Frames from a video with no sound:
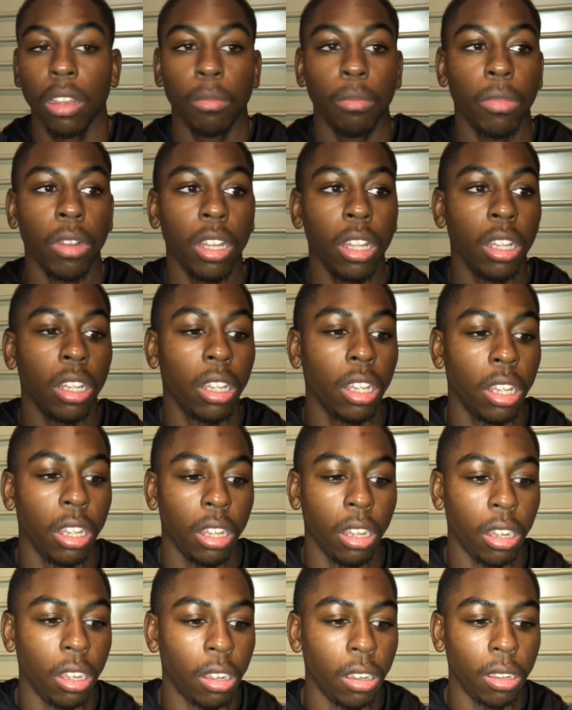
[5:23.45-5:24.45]
But
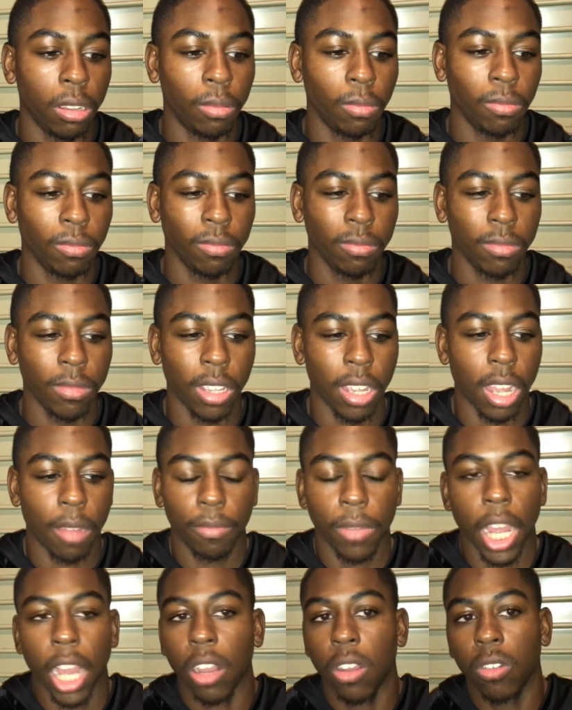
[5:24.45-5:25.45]
I'm tough.
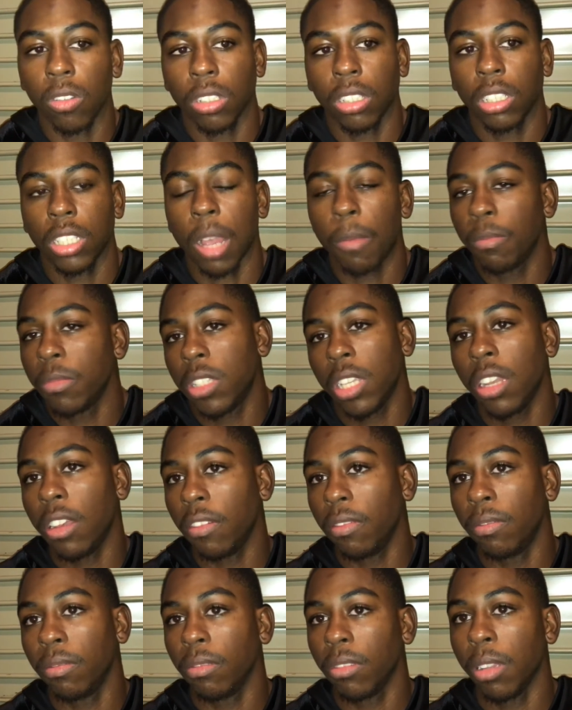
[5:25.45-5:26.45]
You know what
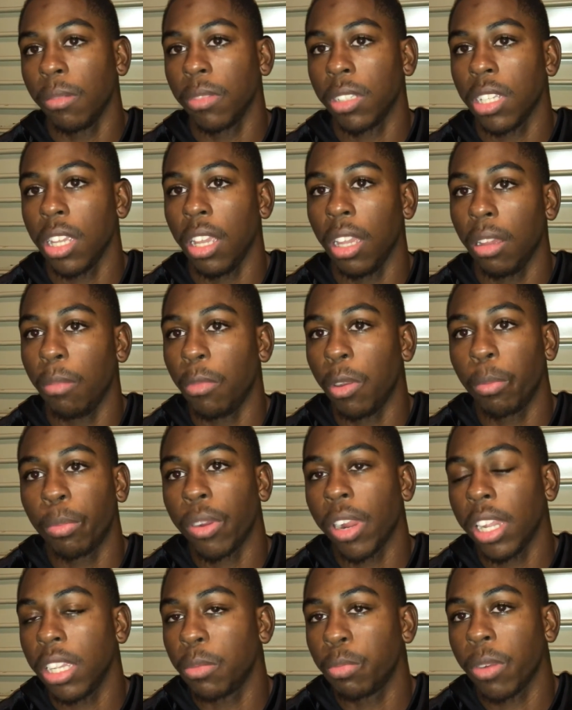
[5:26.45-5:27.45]
I'm saying? I'm a
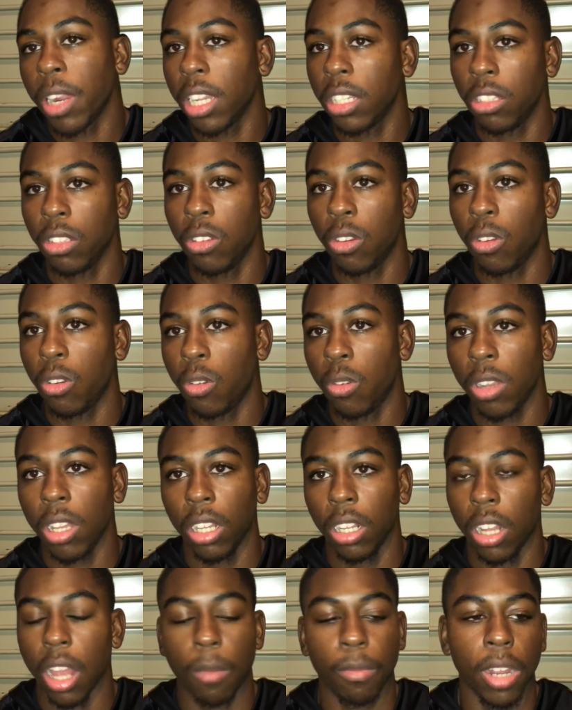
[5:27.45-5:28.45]
price. Prices don't
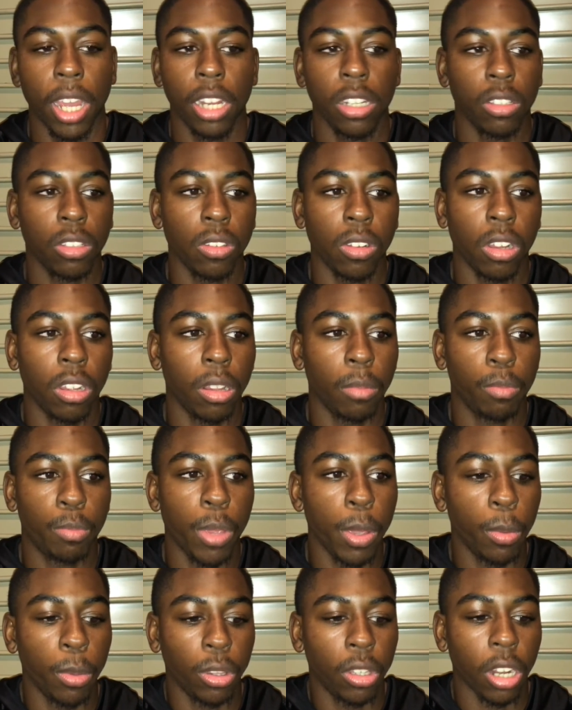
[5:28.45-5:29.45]
quit. I'm not just going,
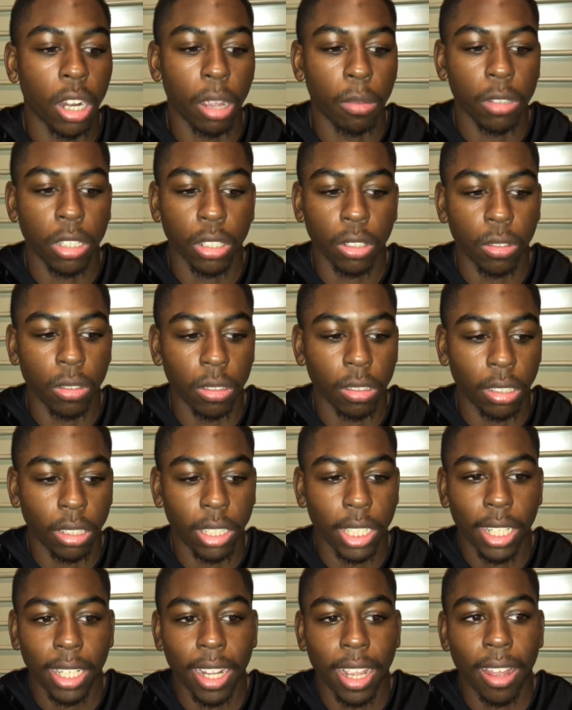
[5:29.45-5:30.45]
people thought I was just going to
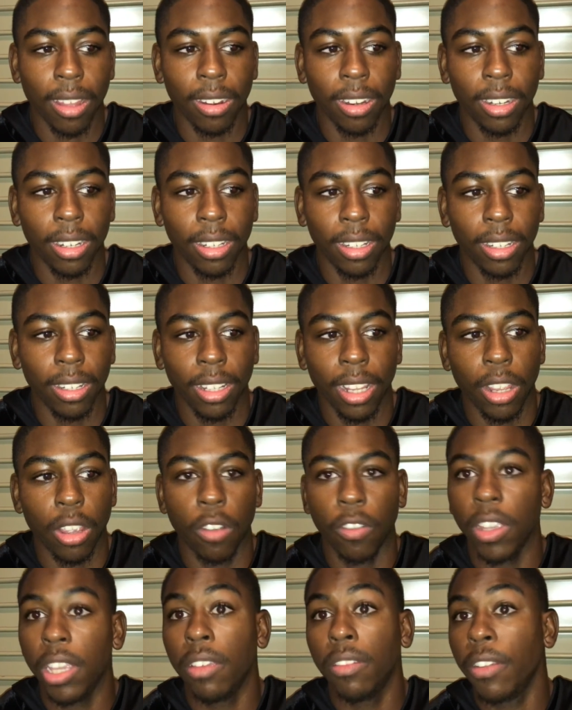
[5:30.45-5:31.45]
sit down and lay
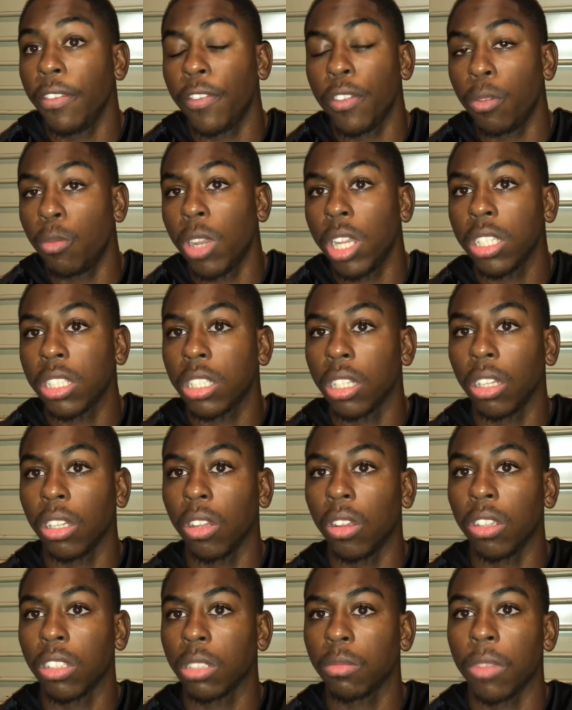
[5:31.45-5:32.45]
over, even if it was still a
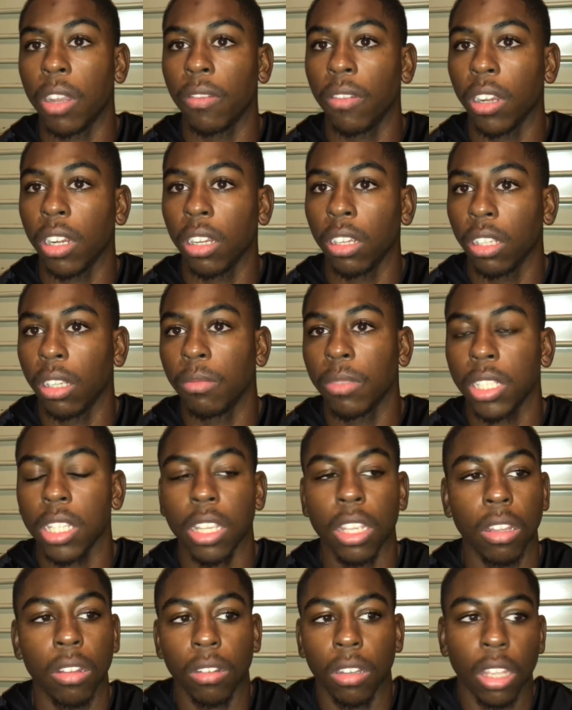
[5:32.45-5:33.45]
loss of my record. You know what I'm
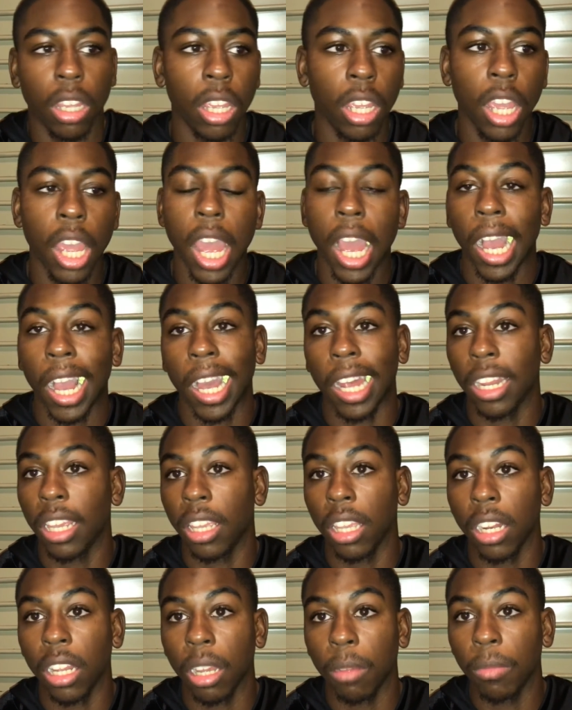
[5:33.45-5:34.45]
saying? Okay, I got to
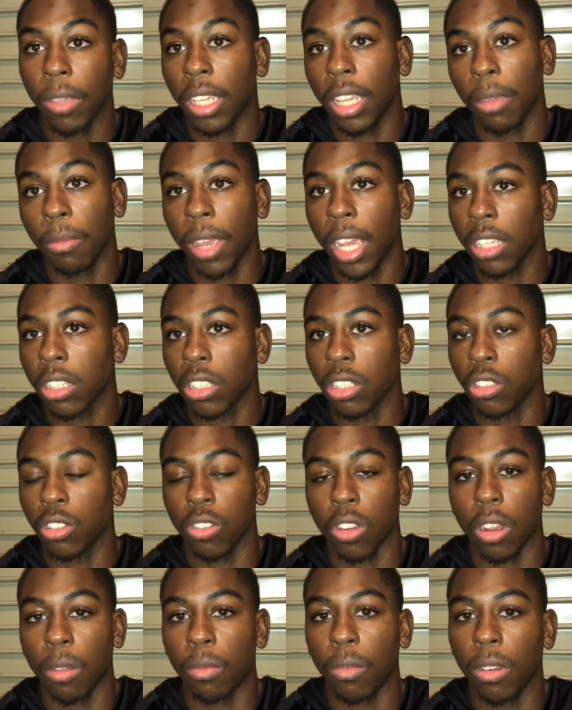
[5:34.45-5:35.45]
get up and get back to the
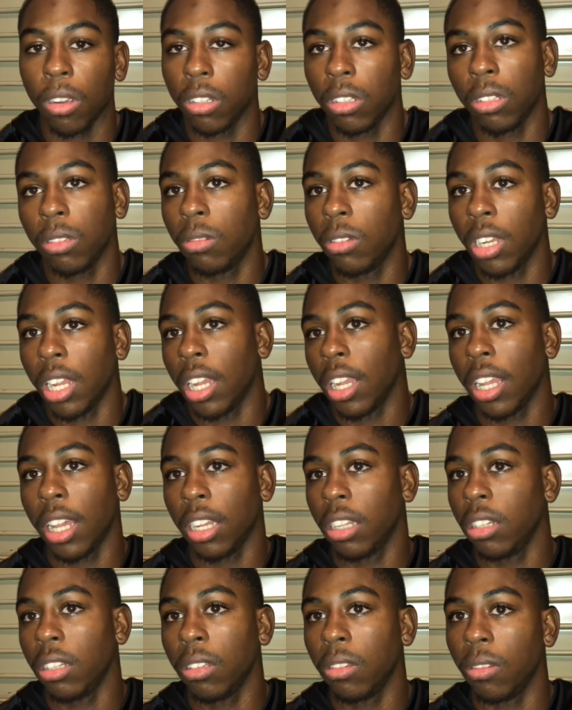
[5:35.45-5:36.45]
drawing board and do what I got
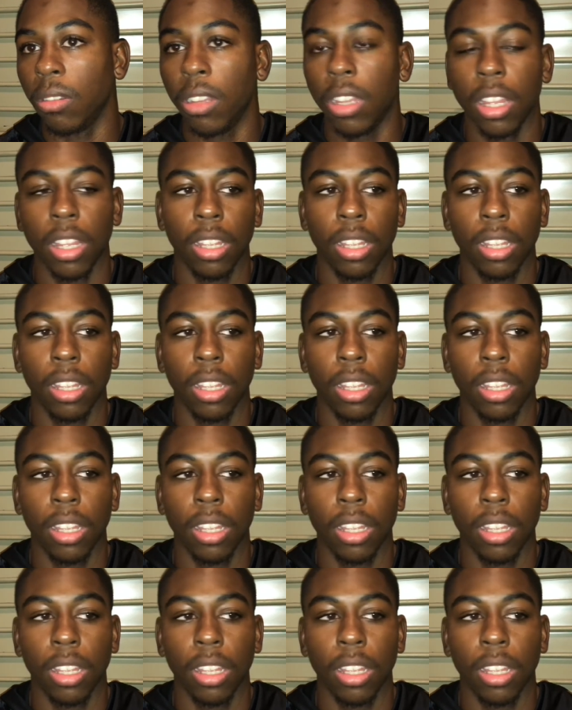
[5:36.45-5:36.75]
to do.